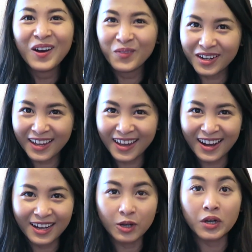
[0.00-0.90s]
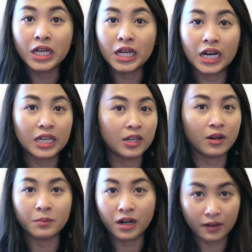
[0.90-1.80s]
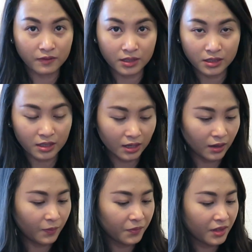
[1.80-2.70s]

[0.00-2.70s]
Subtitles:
When I get hungry, I know I'm covered, you know.